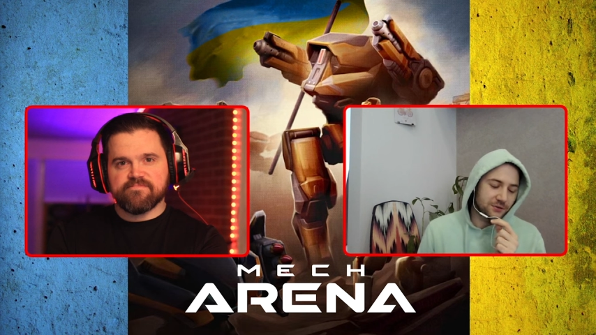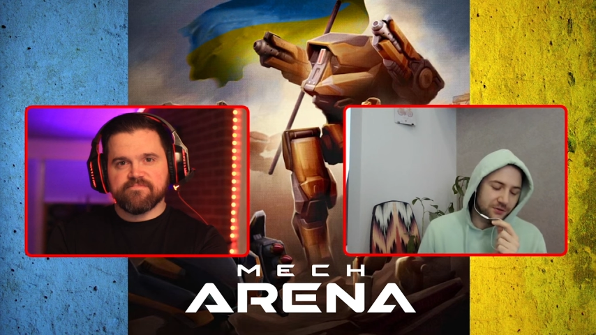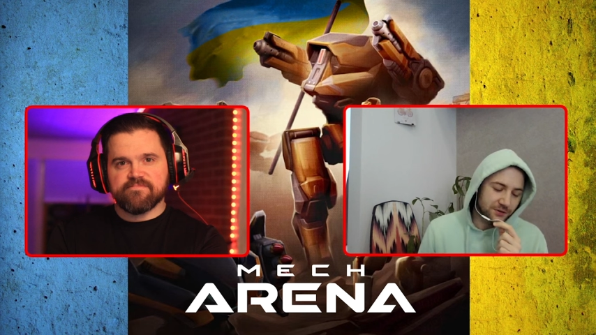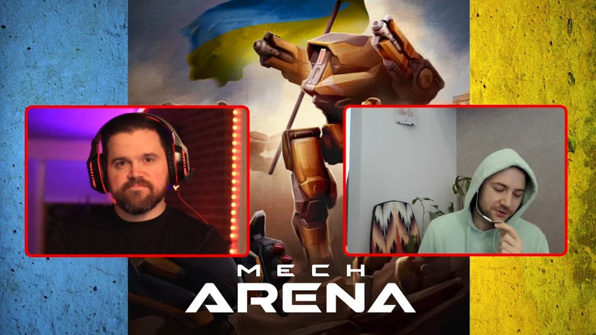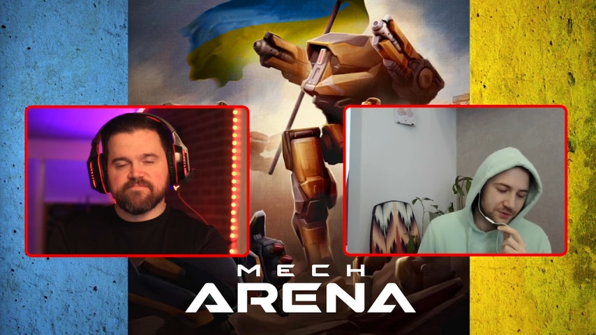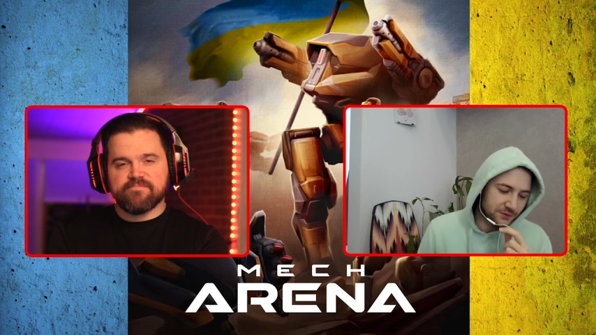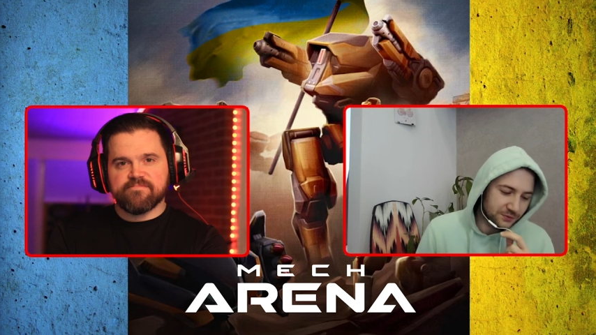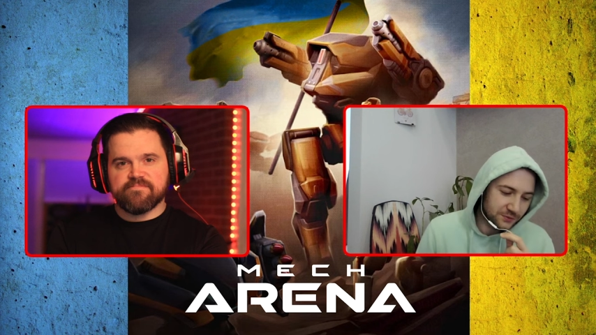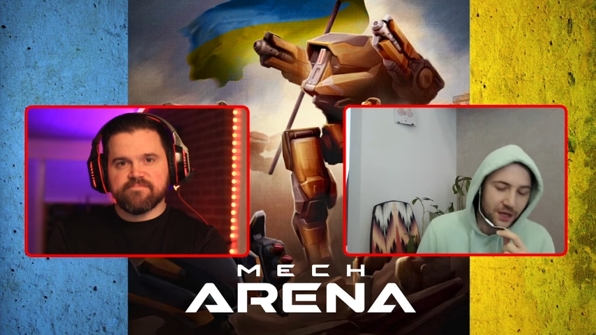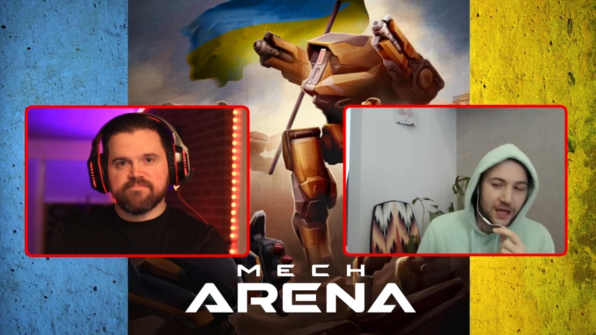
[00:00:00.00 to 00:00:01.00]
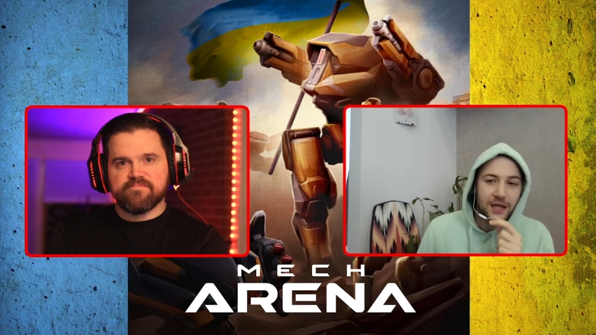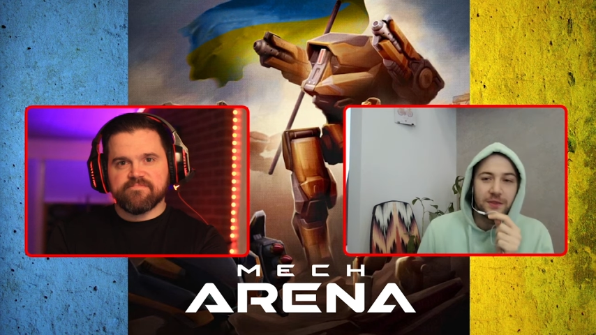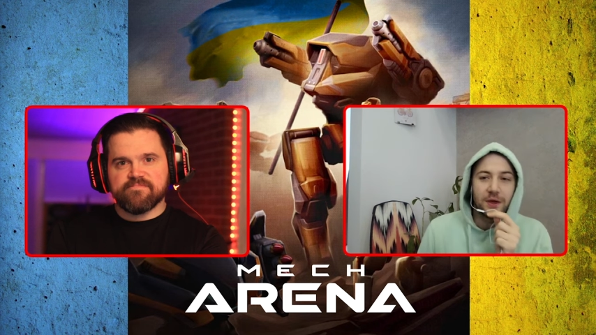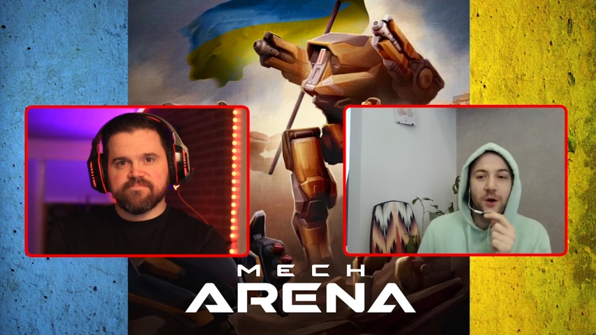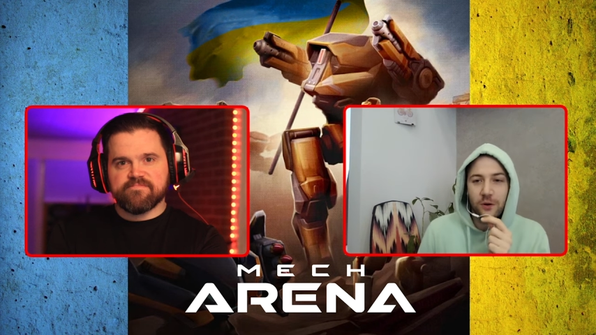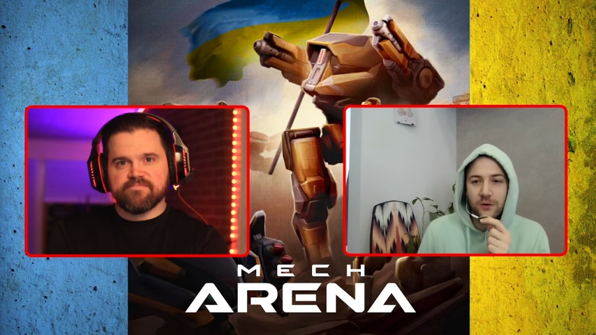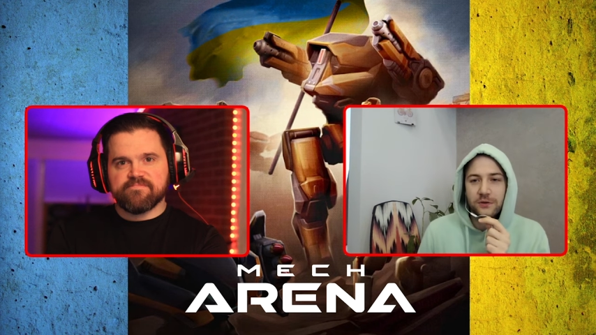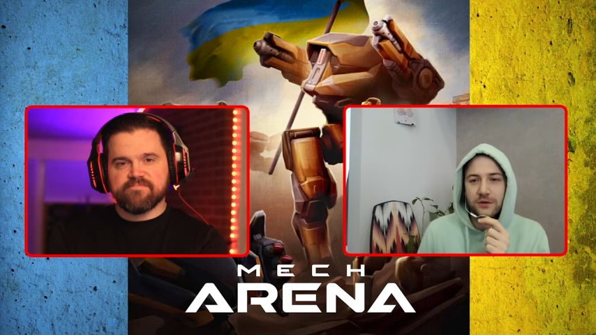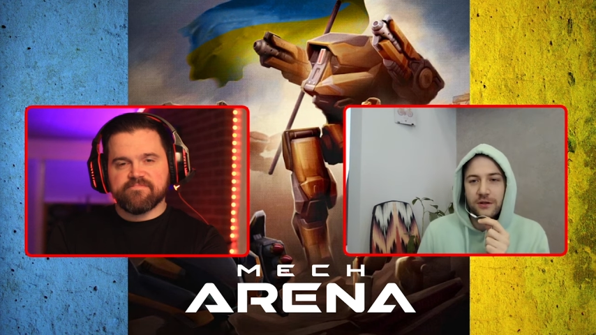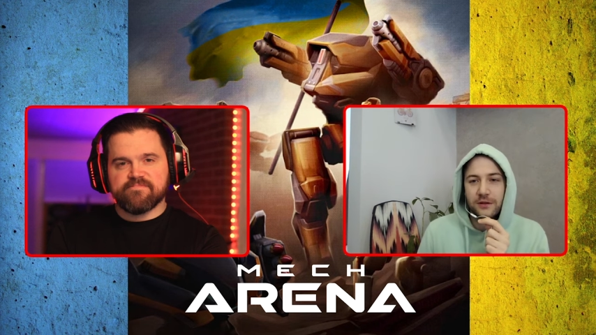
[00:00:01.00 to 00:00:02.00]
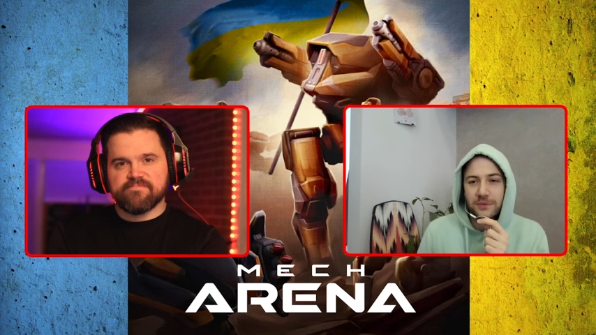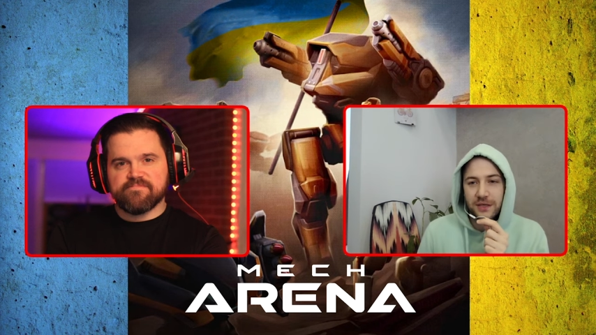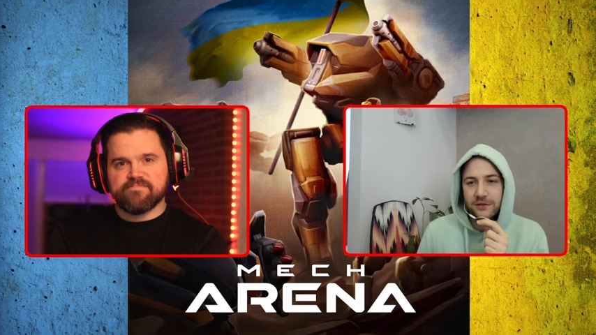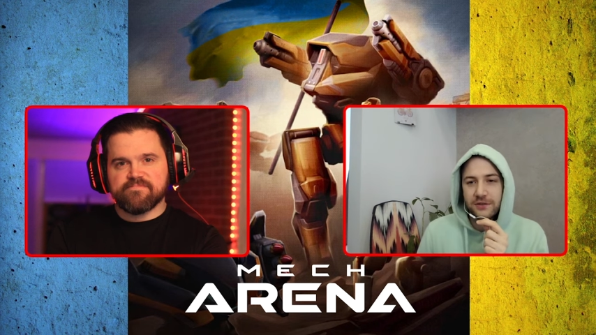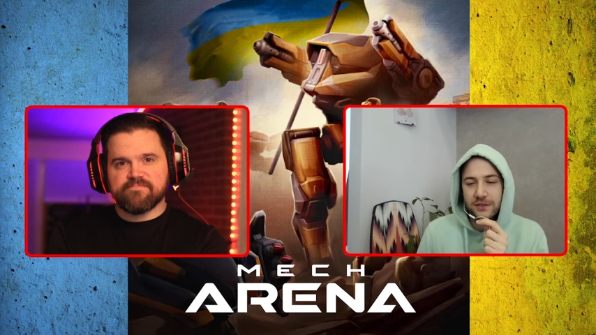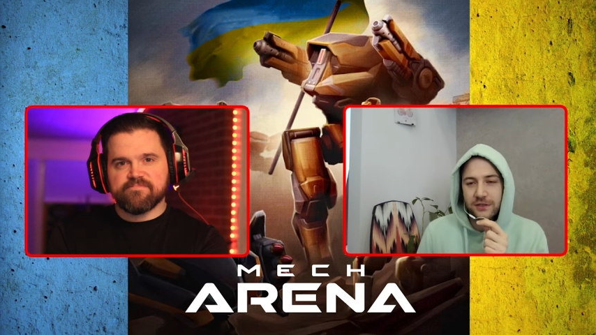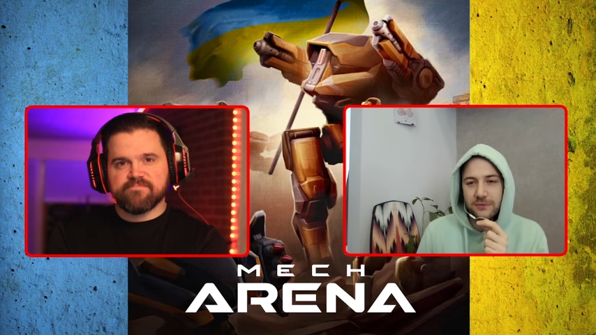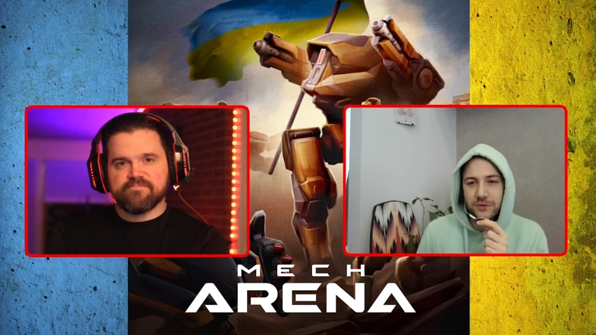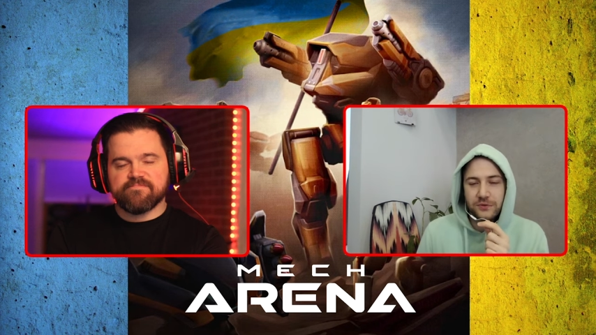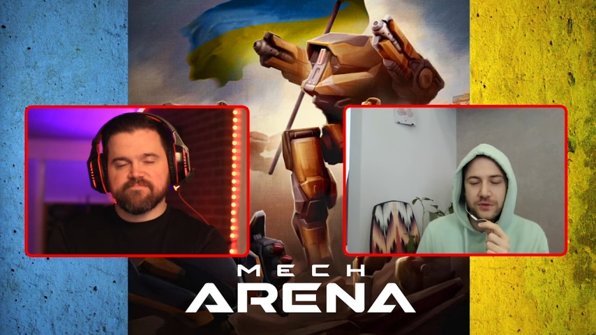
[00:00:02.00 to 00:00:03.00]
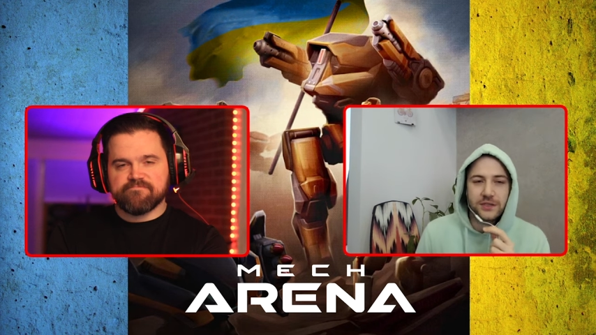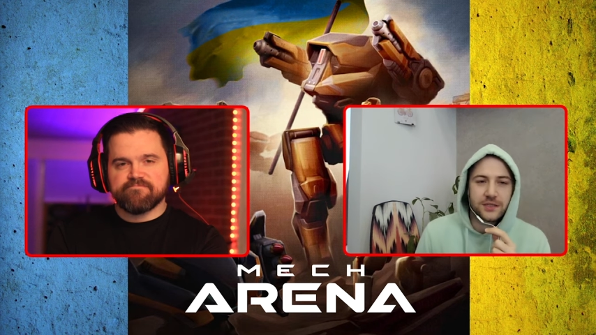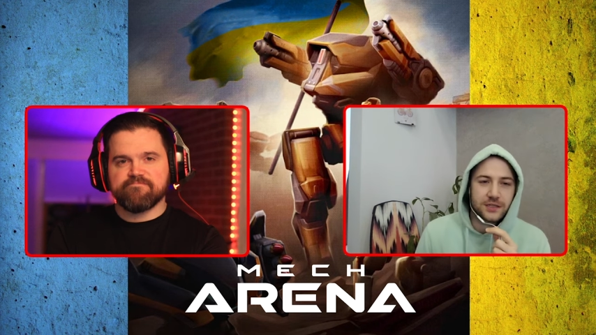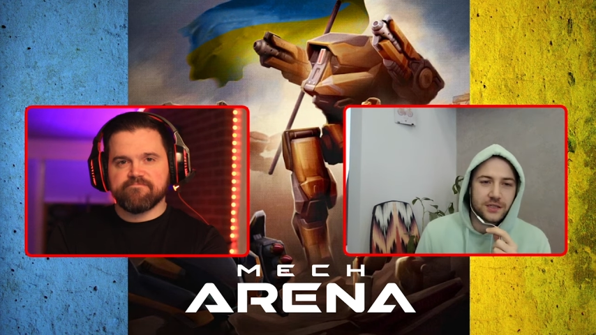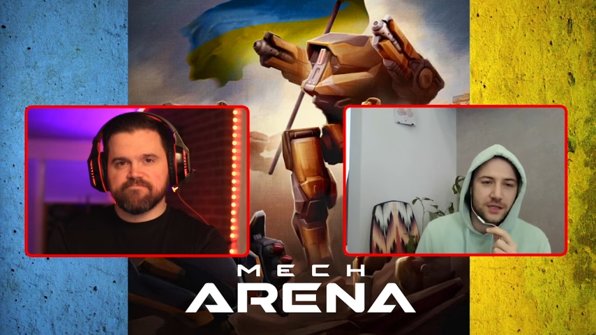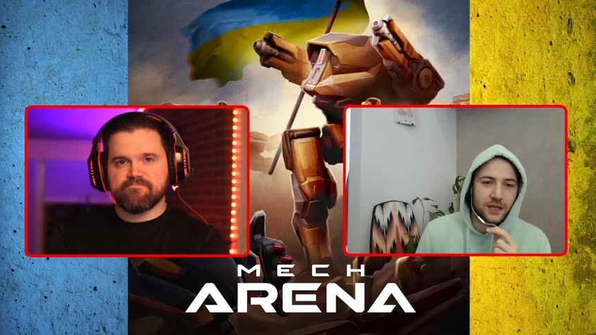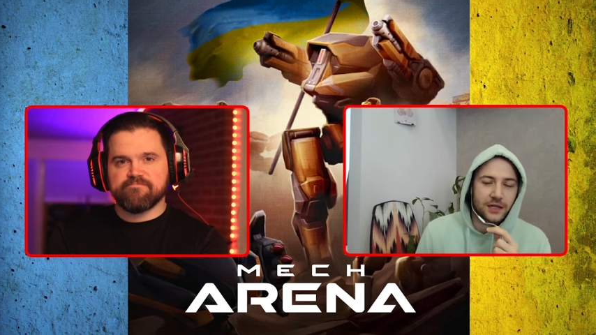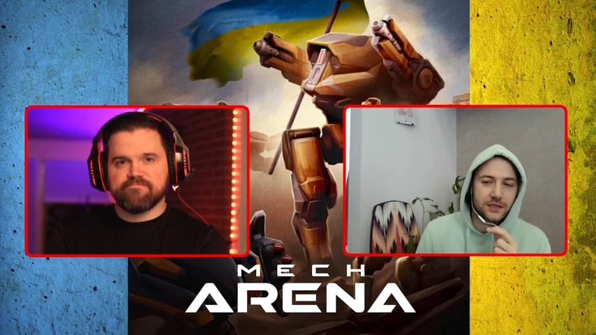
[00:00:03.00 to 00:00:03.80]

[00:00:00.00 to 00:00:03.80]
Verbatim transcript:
Speaker 1: to the whole uh, Mech Arena community. And uh,